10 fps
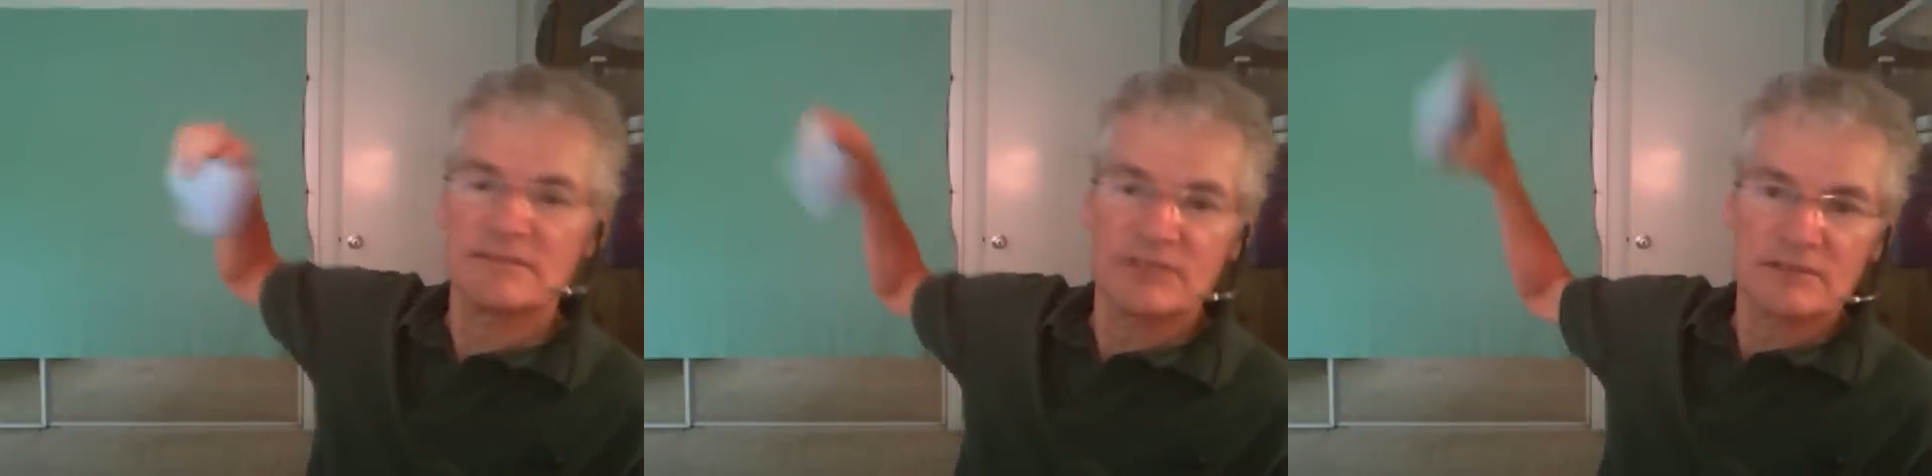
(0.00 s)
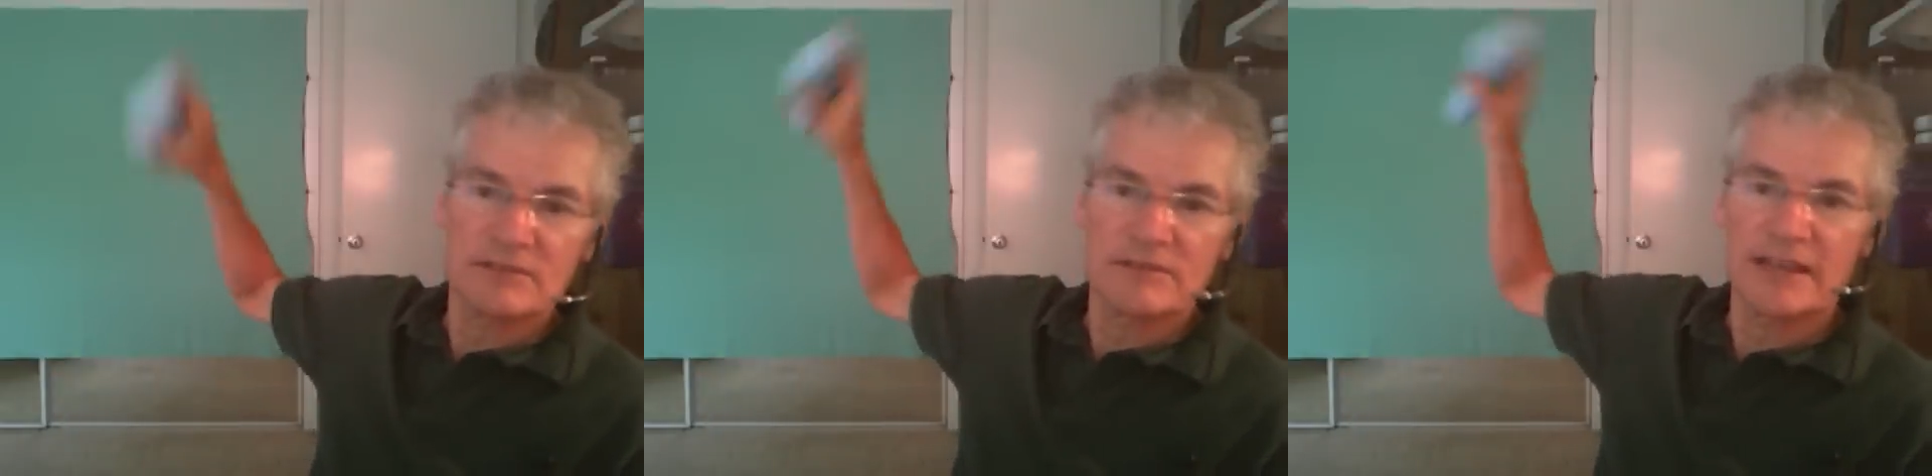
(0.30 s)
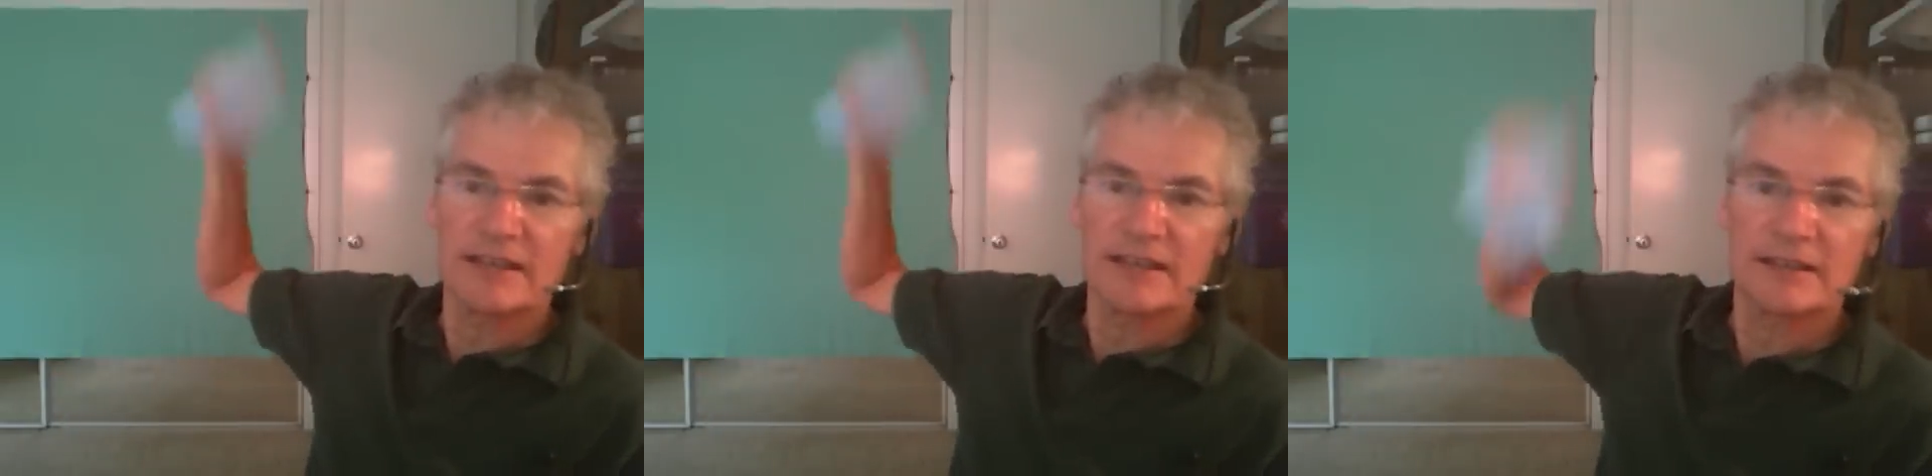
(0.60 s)
feet
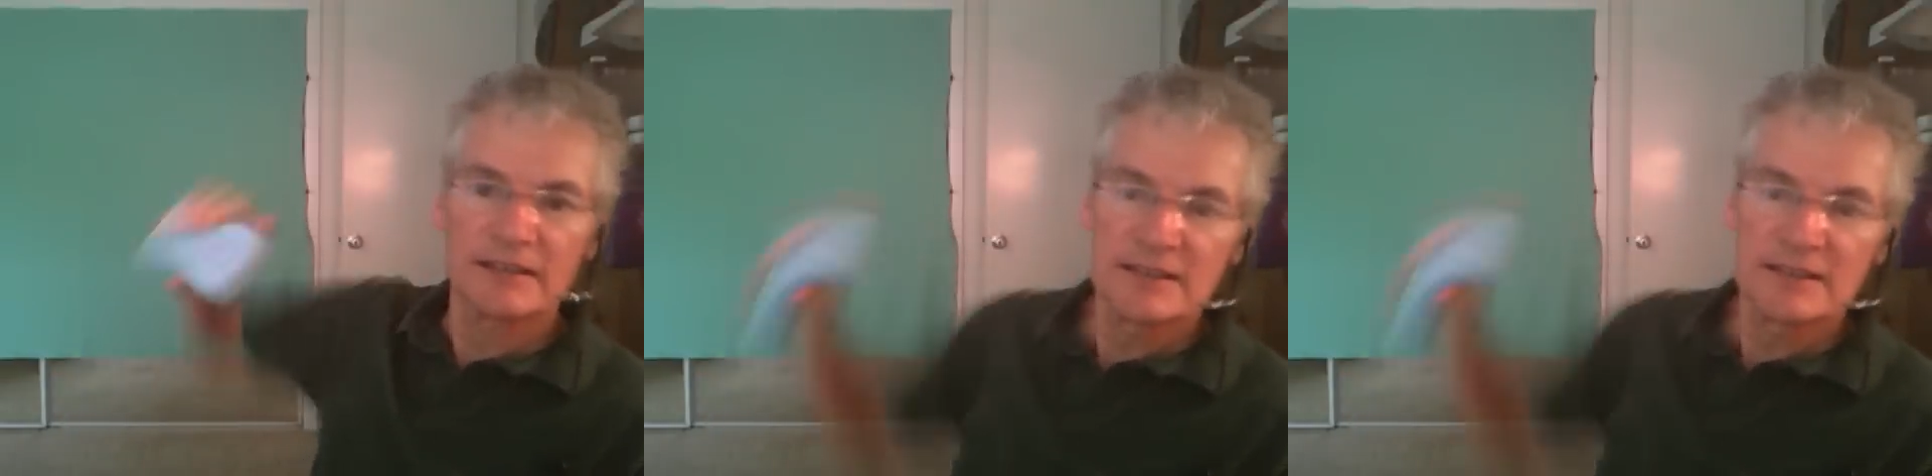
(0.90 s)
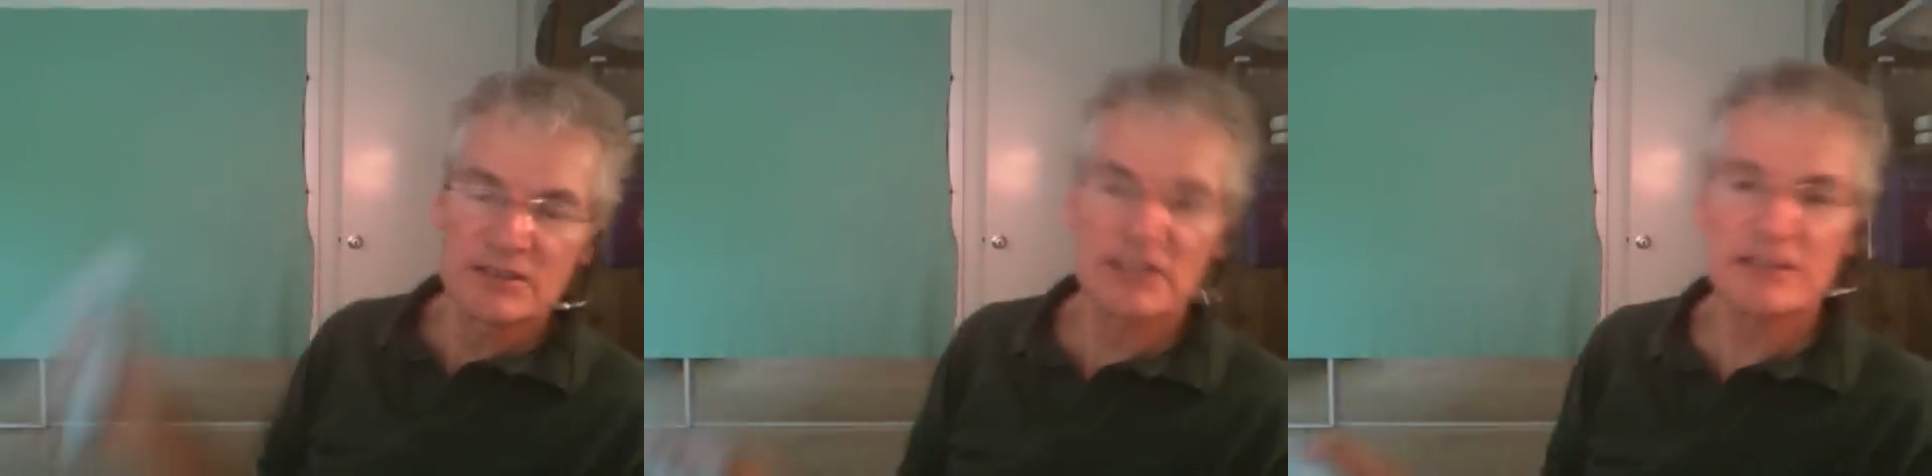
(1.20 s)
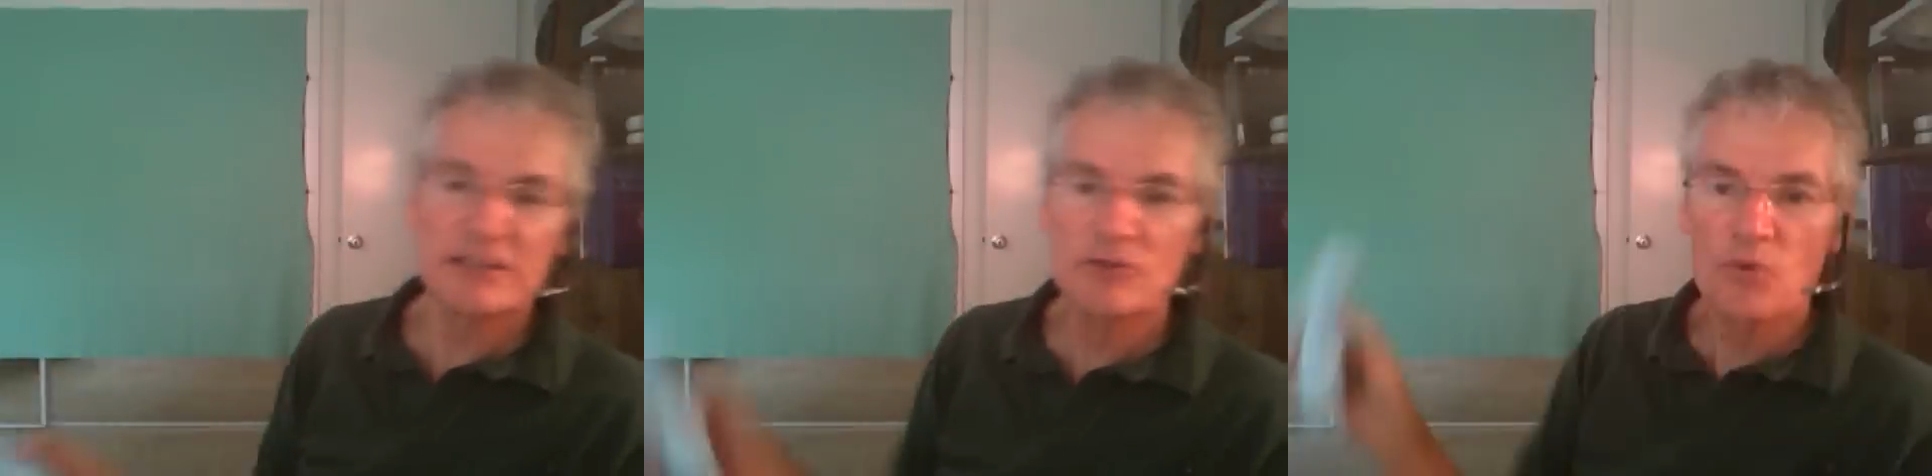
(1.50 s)
away. The
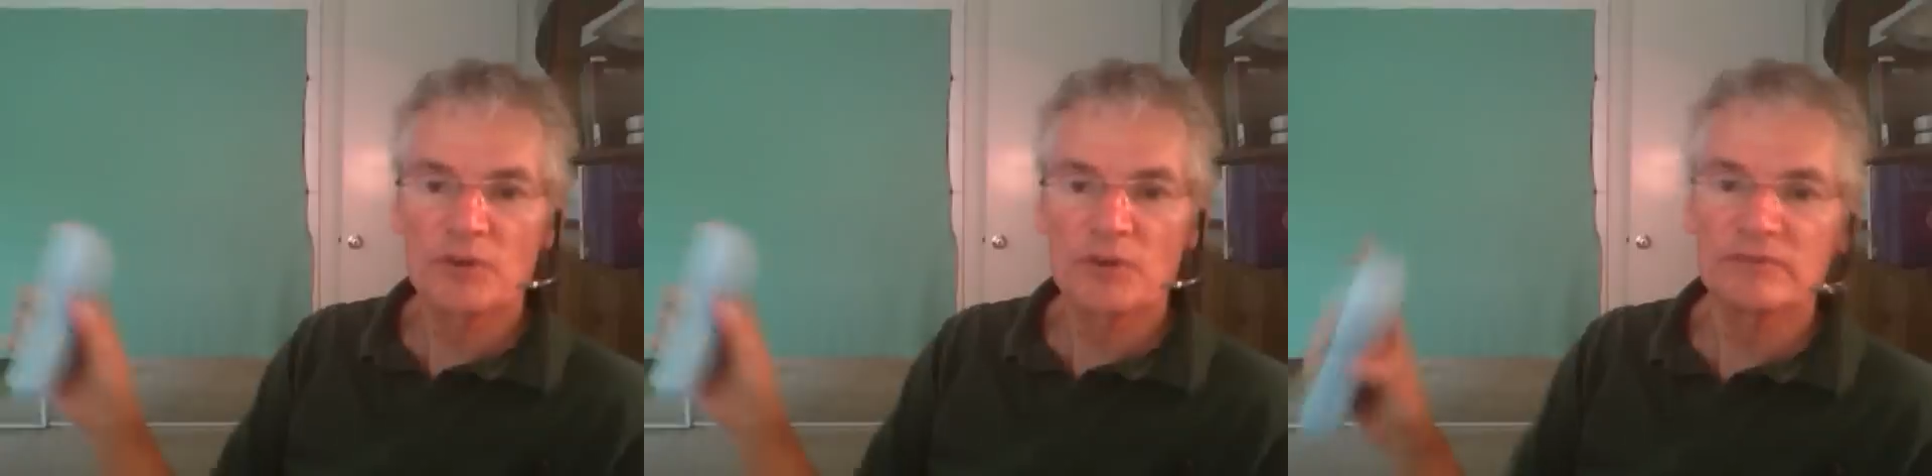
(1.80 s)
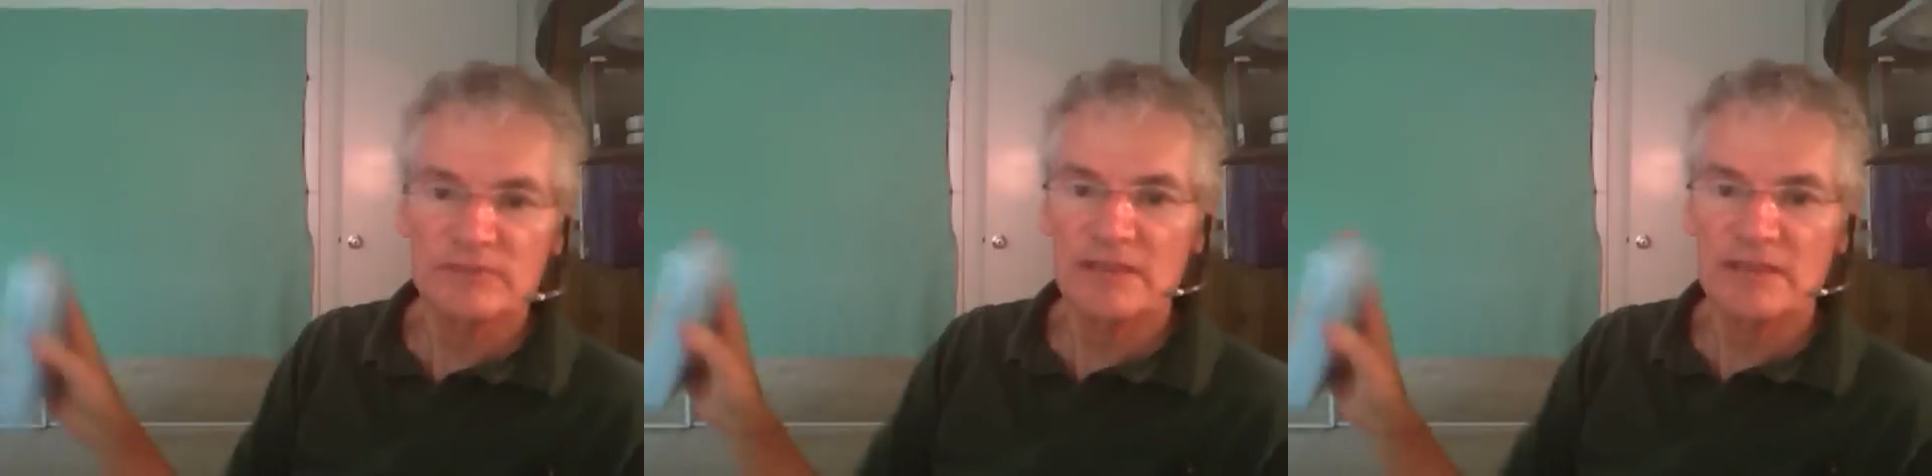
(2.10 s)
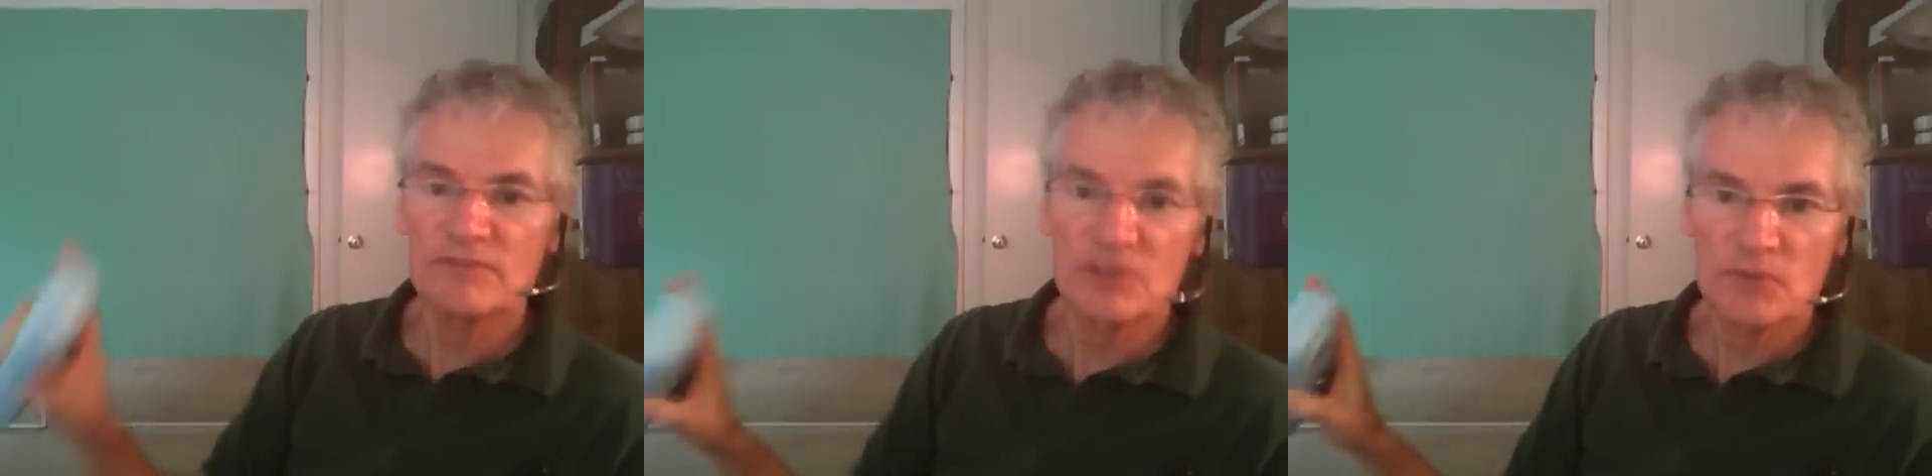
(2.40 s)
Clear will work from 10
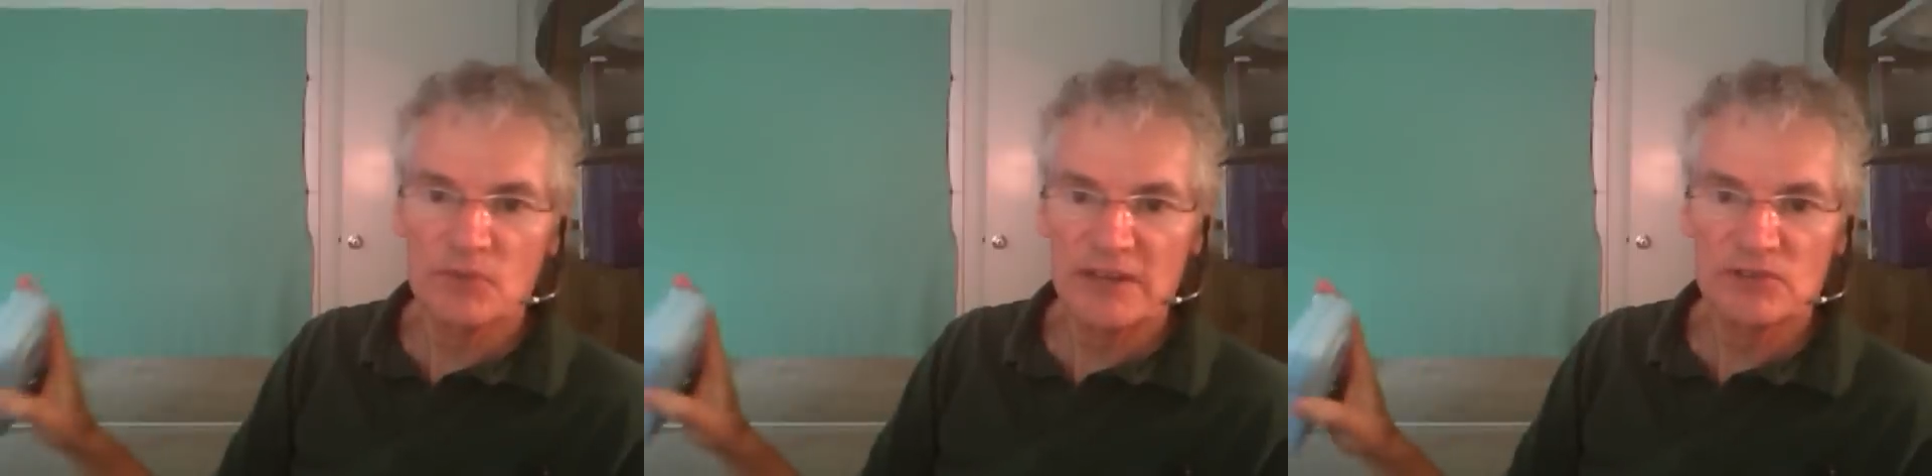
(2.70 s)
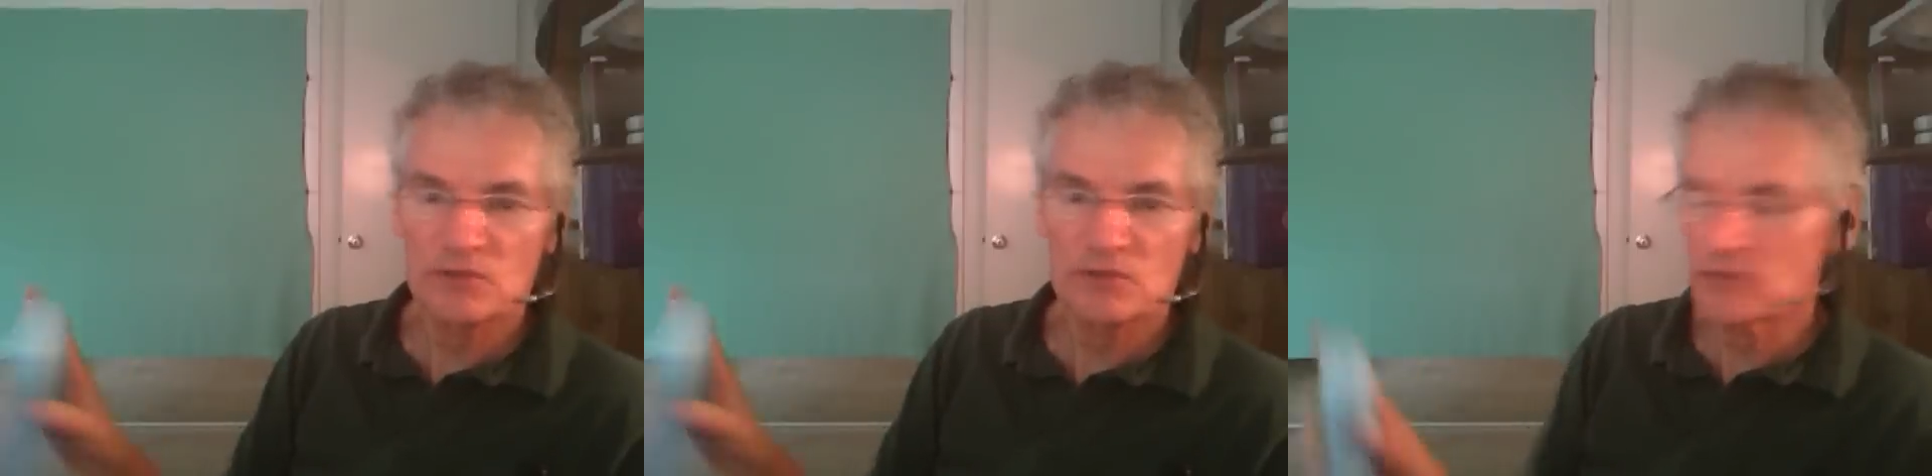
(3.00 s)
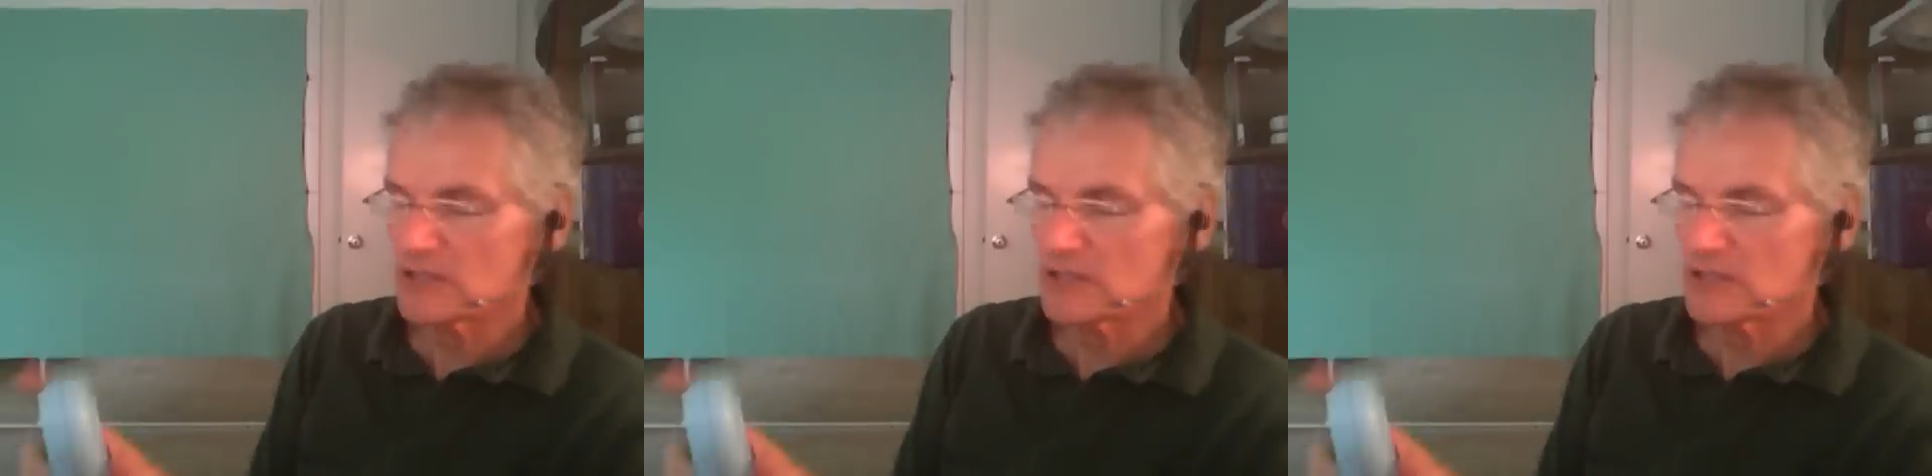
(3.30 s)
feet away too.